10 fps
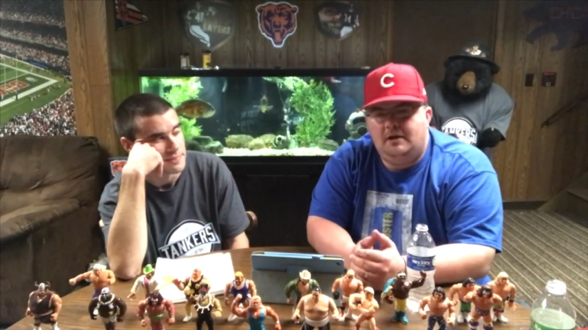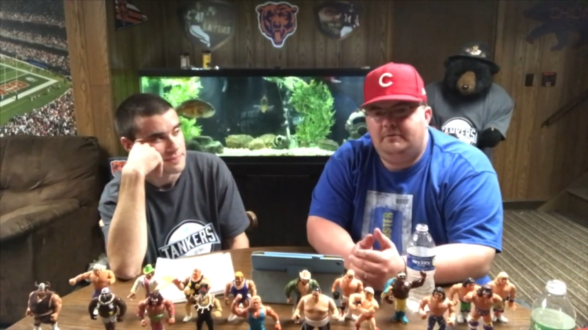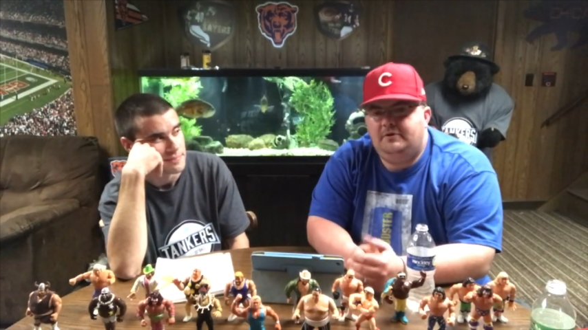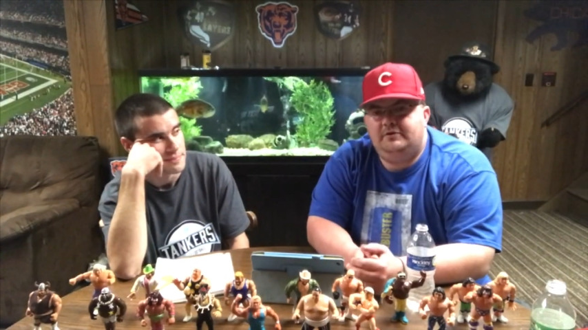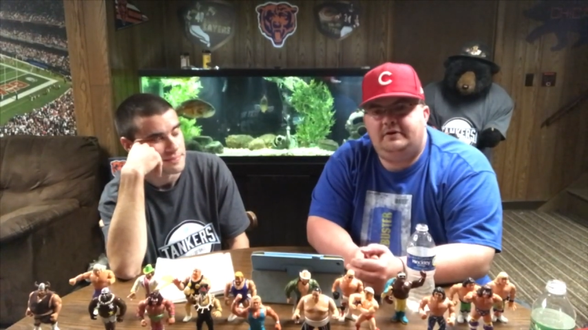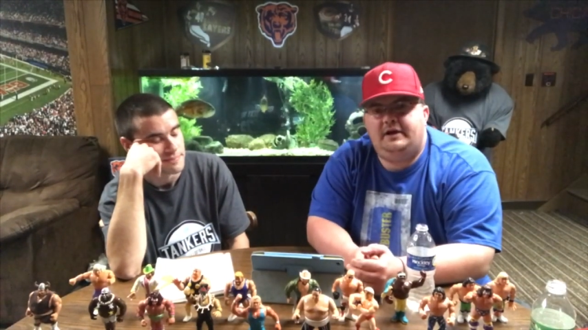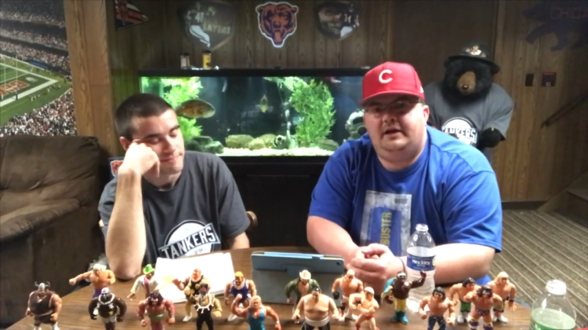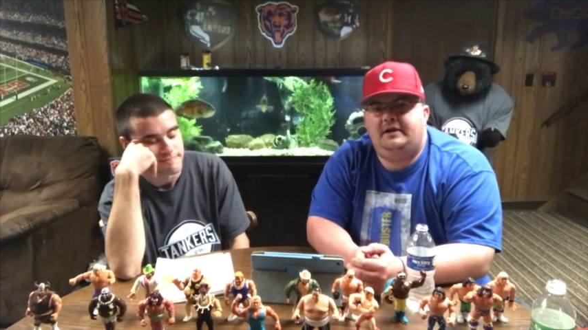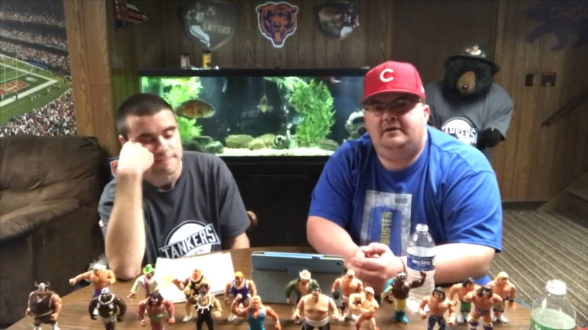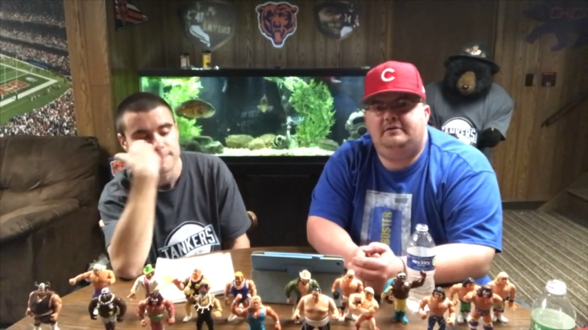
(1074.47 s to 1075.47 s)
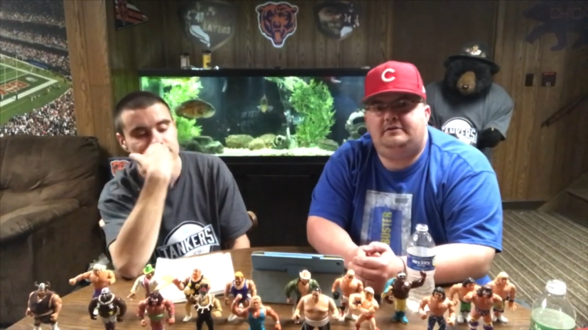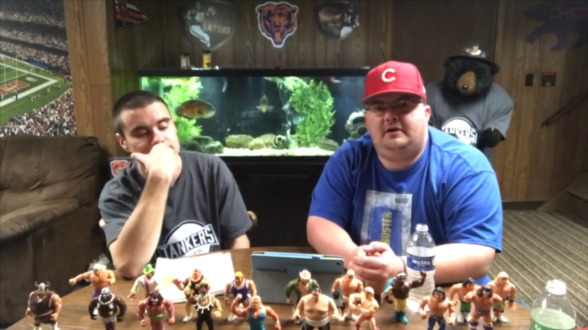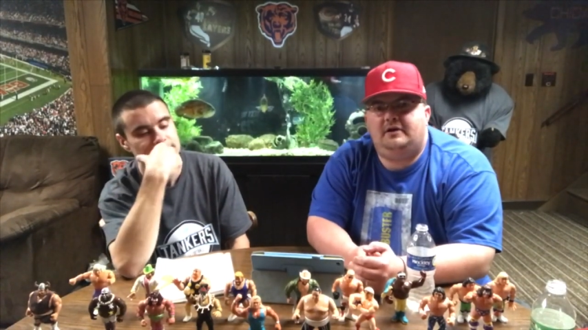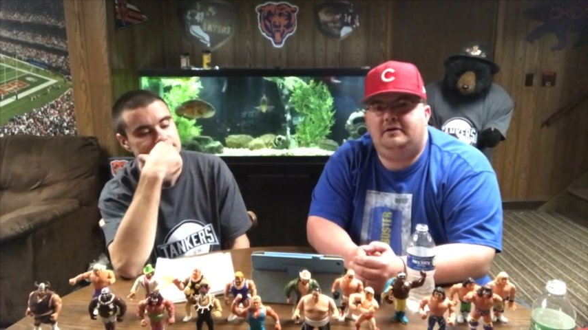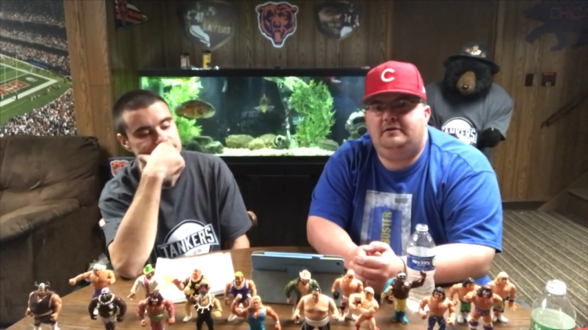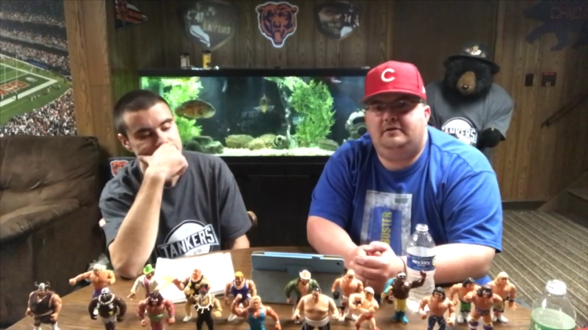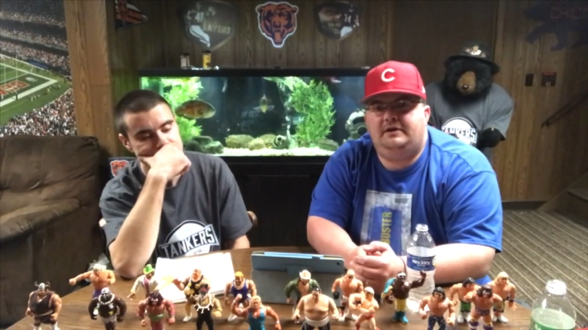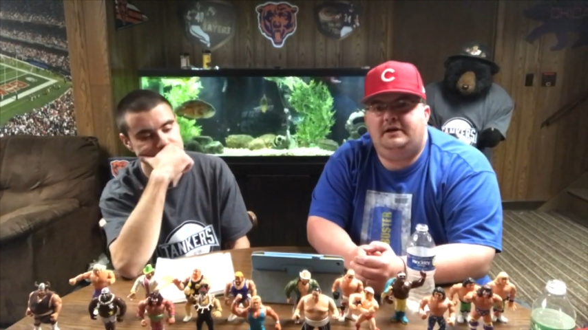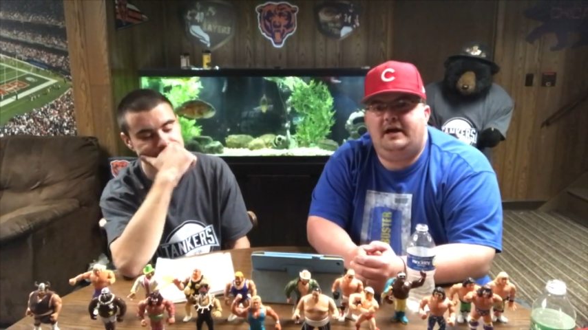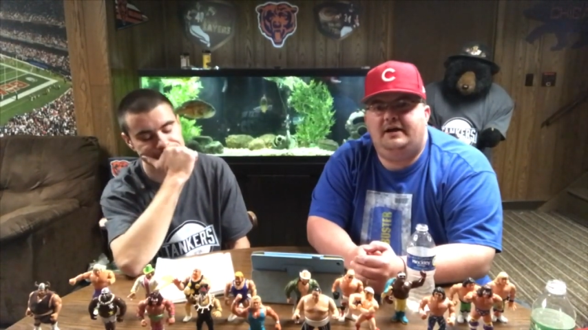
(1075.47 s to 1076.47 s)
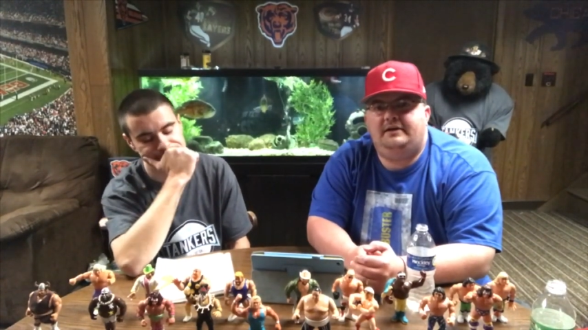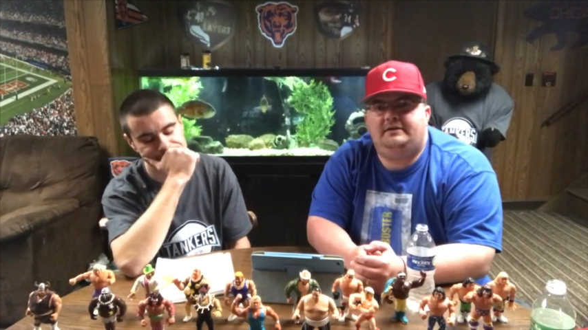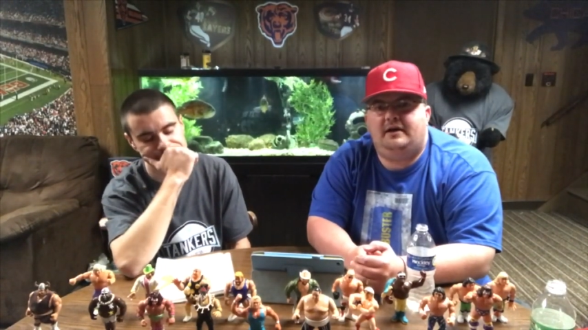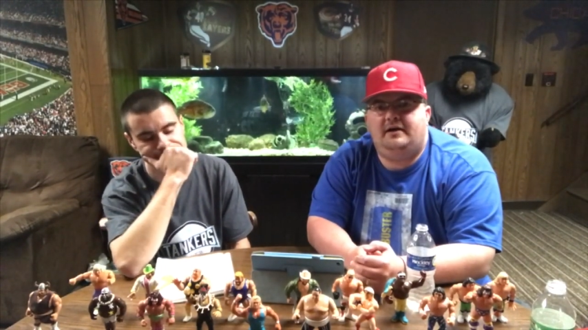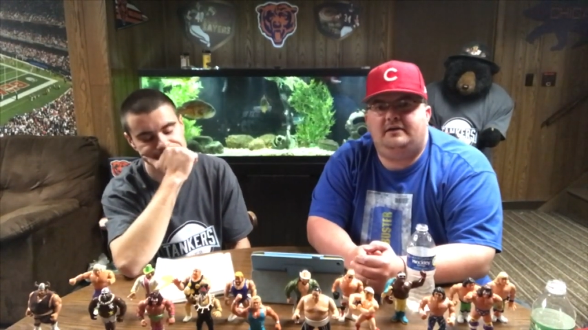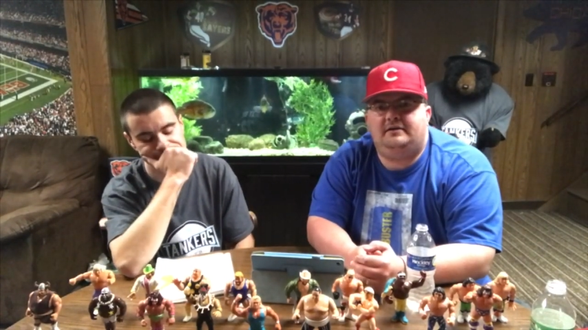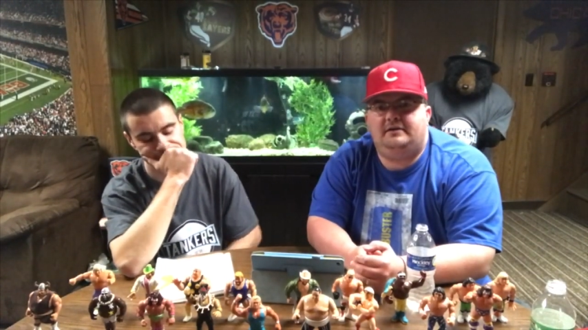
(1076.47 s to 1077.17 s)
Speaker 1: When you look at it, you're talking, you know, he got it done.